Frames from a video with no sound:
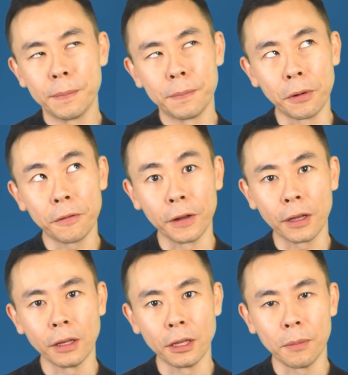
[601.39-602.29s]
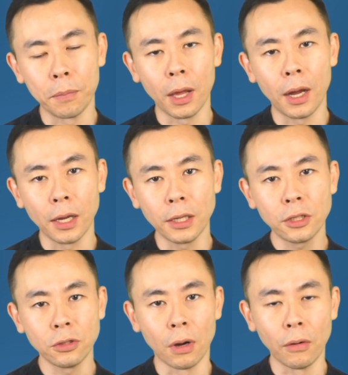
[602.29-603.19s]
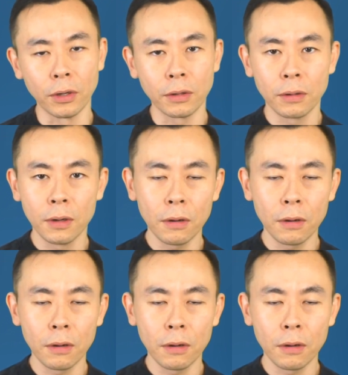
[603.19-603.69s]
perfectly apply to our